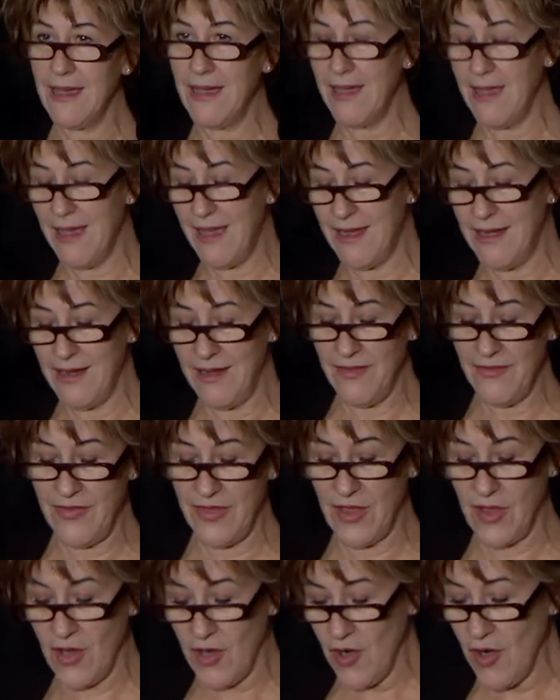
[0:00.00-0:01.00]
ahead of
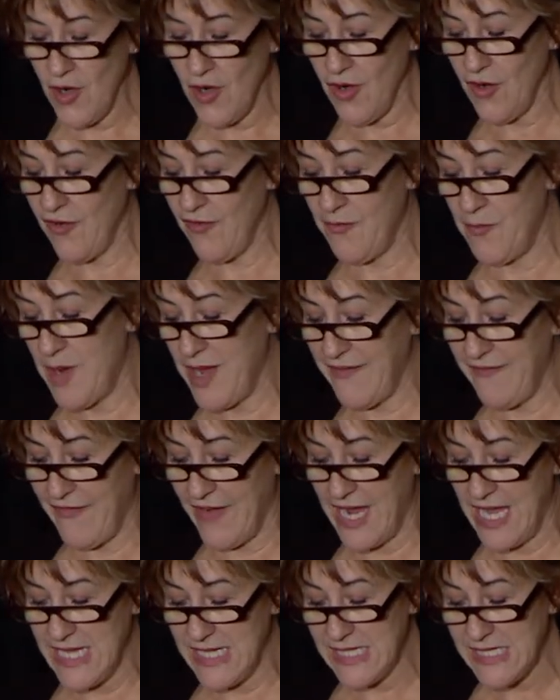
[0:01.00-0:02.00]
the curve, my
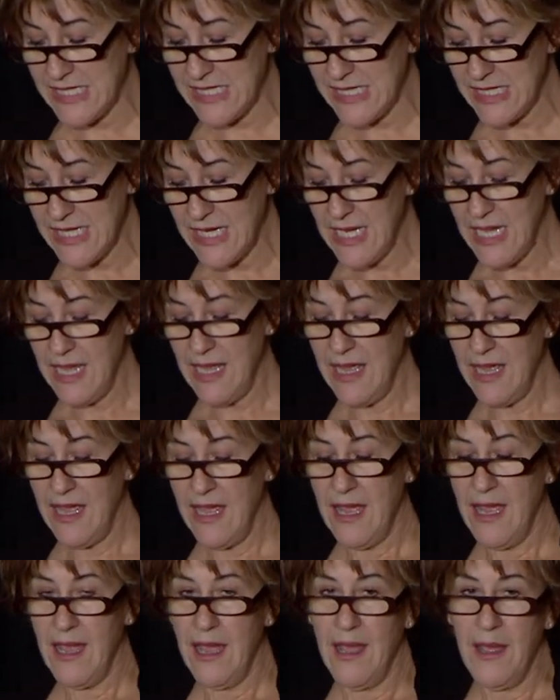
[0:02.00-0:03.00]
friends.
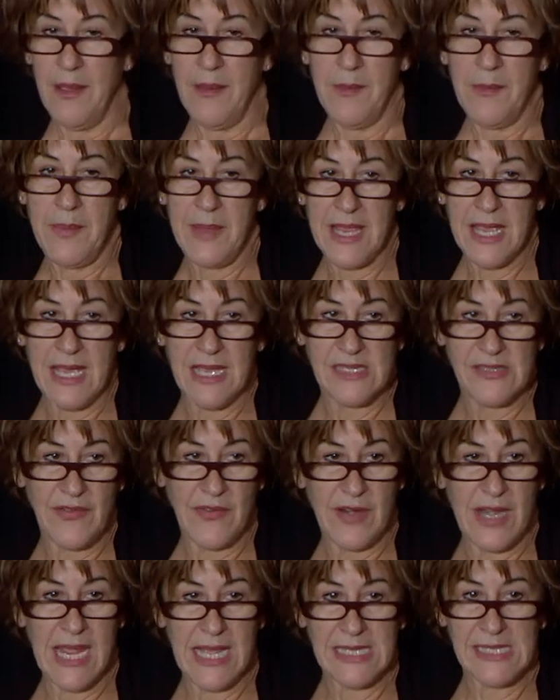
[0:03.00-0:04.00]
Because
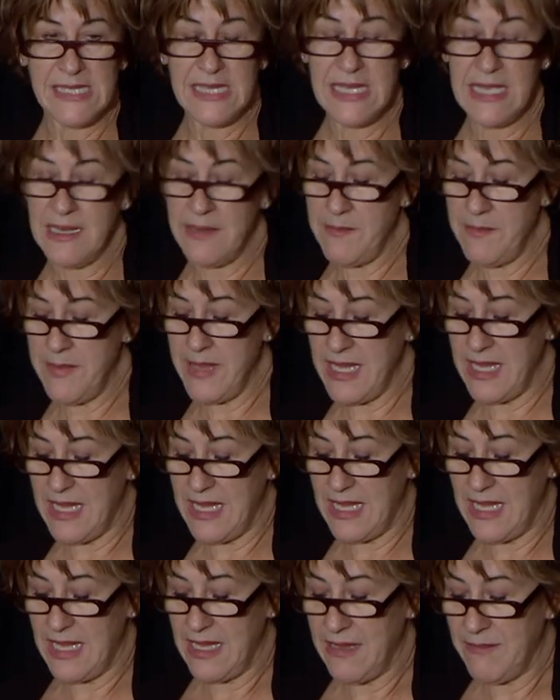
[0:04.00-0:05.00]
for Nancy and
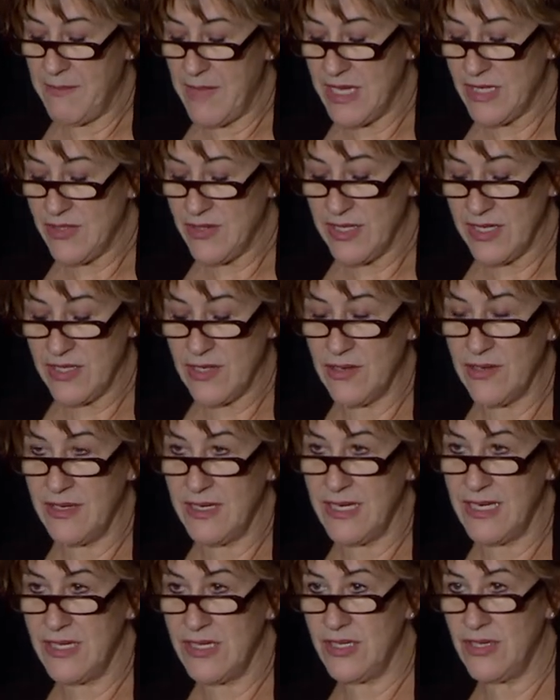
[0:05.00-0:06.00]
me, mentoring turned
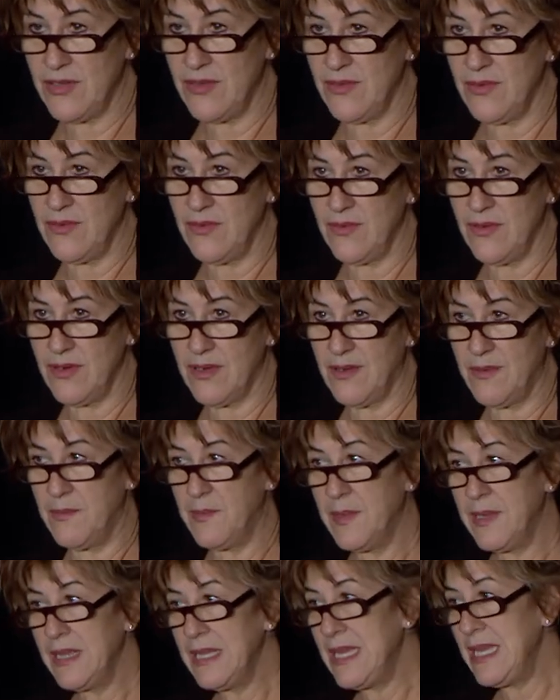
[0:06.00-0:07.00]
into a
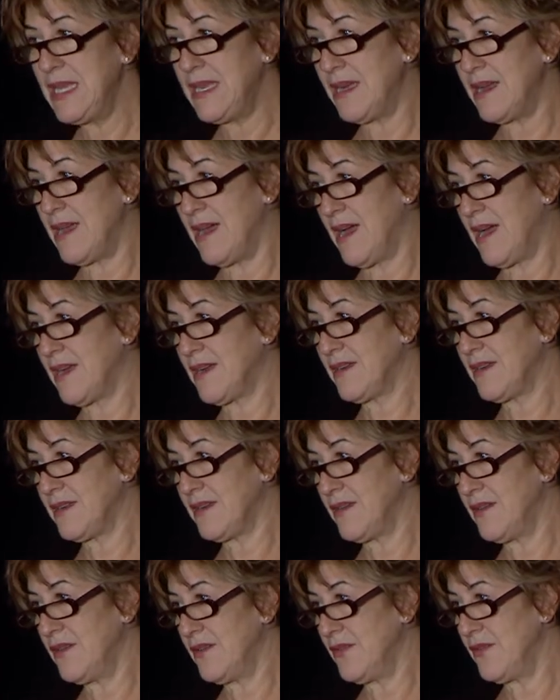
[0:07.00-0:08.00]
complete act
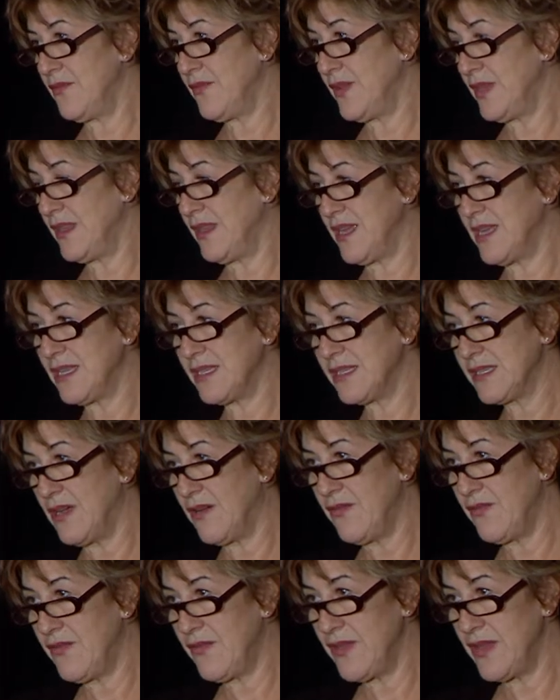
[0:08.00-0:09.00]
of enlightened
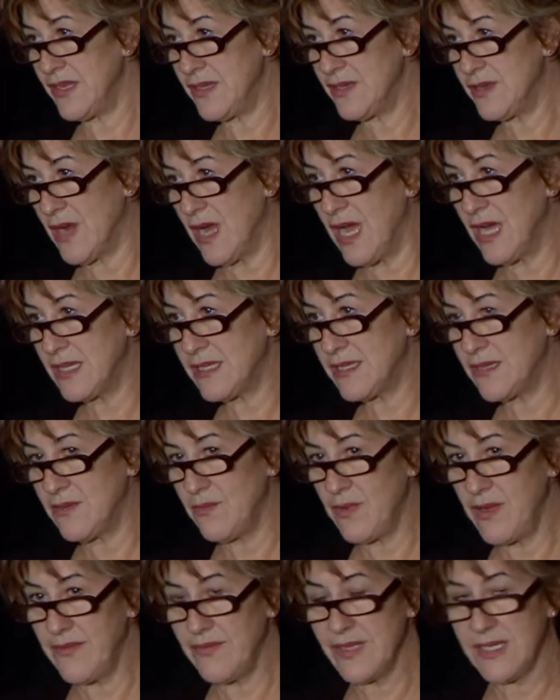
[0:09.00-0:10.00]
self interest.
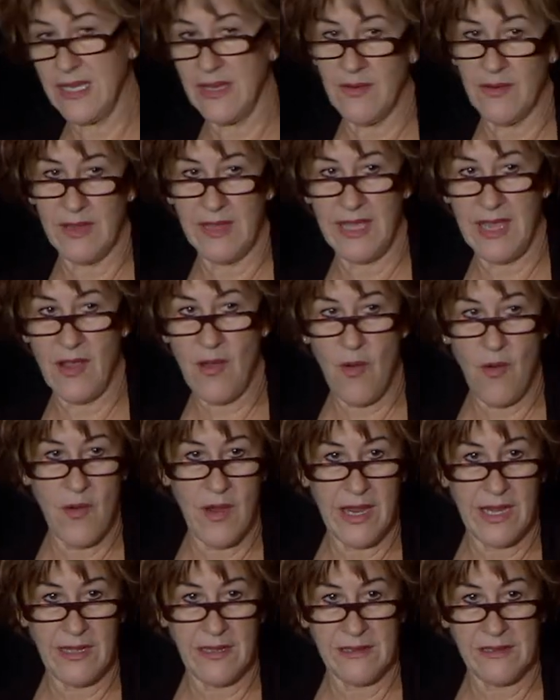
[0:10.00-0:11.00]
We've secretly
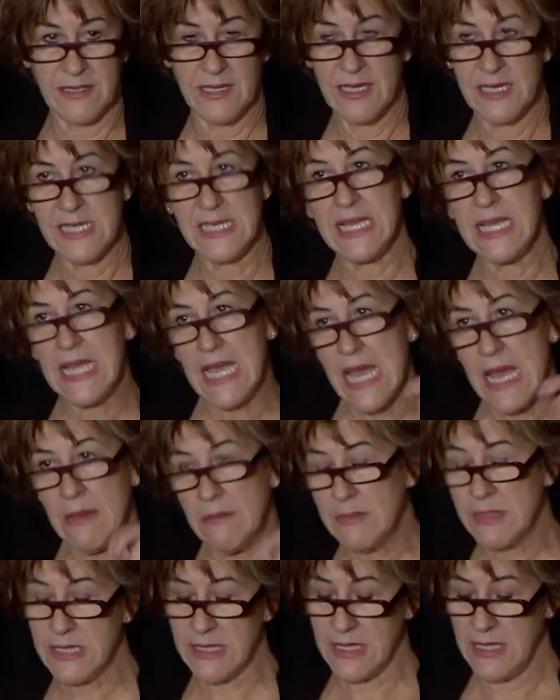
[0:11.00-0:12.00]
coined
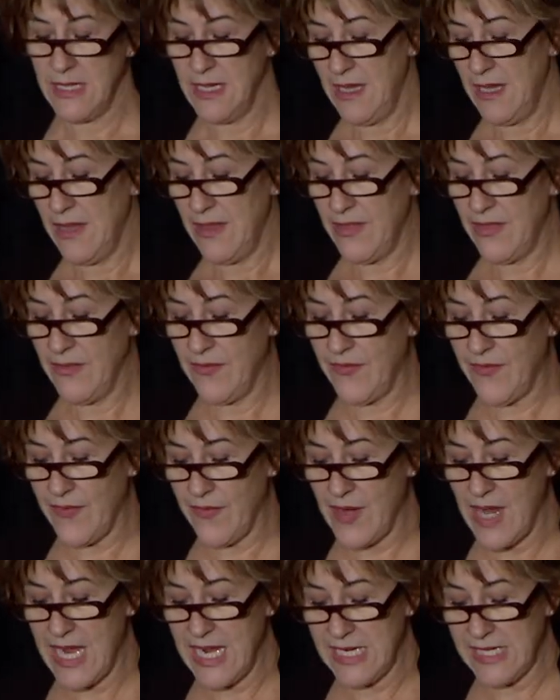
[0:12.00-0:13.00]
TM'd the
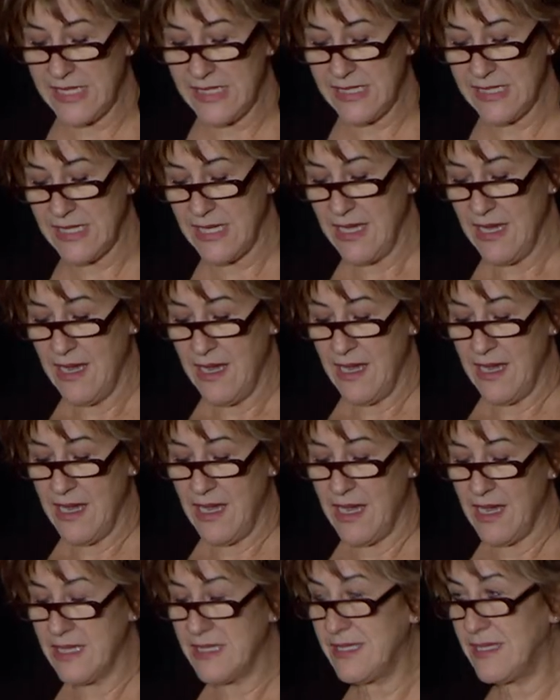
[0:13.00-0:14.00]
phrase
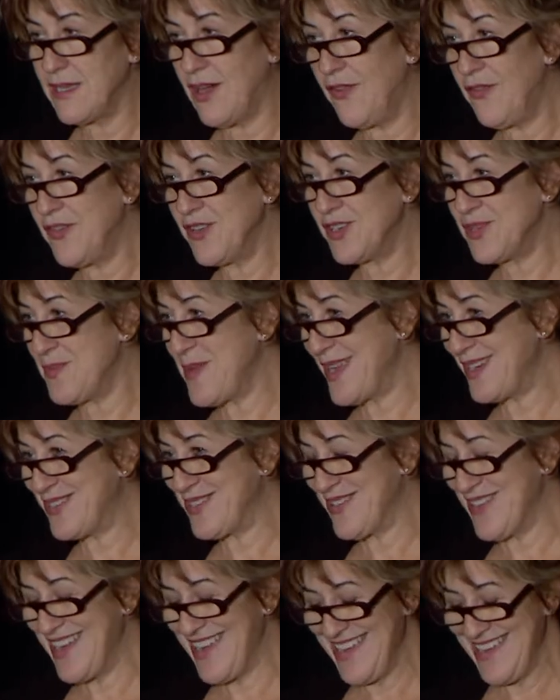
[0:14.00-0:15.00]
uh, selfish
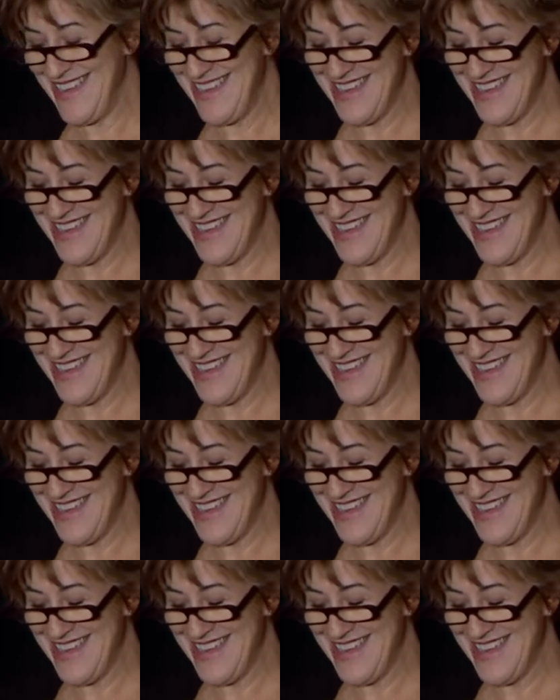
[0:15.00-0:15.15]
mentoring,